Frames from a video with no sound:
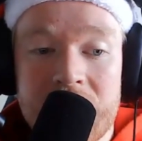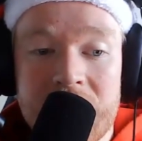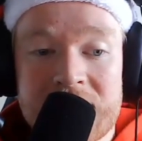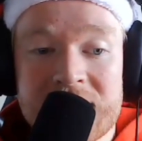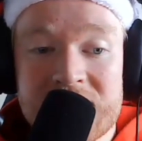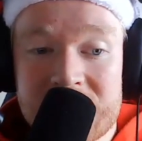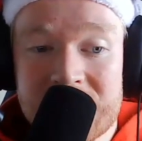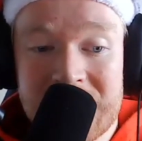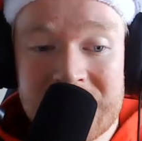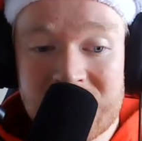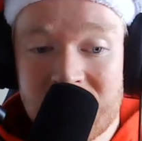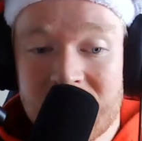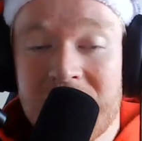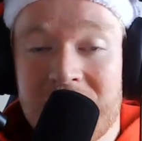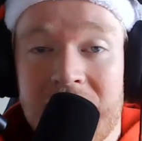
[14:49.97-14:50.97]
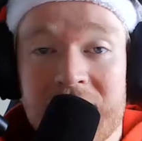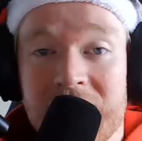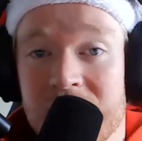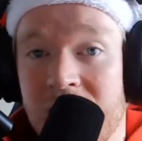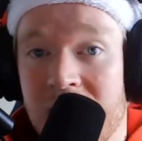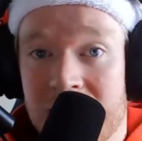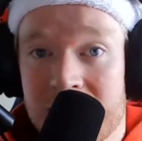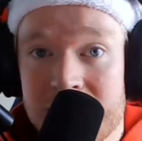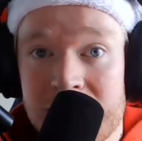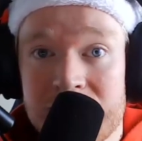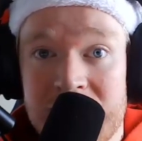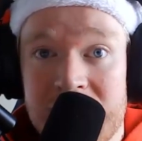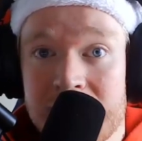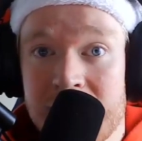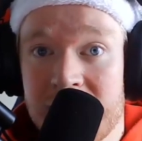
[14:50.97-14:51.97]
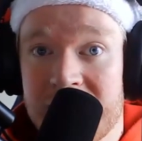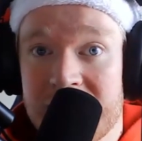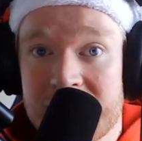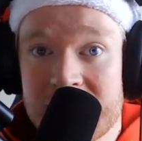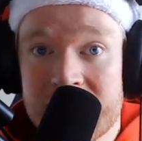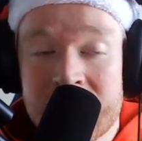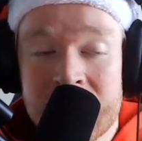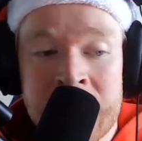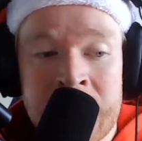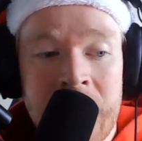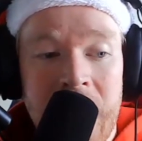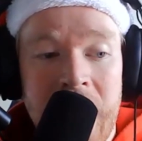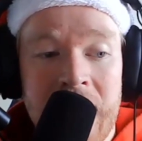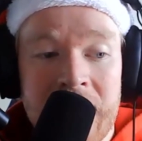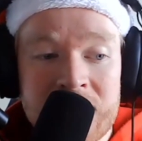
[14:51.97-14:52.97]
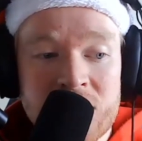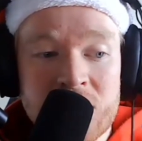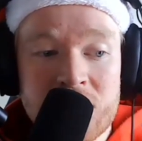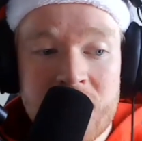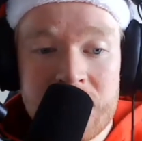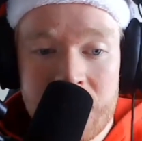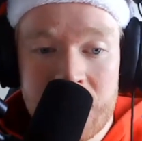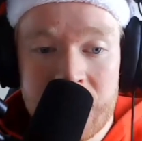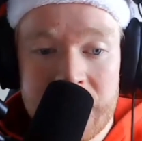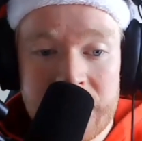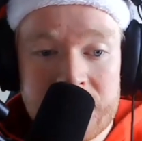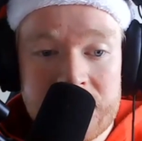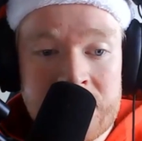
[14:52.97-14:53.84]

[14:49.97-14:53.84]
it's looking like they're not going to be able to get married, to get married.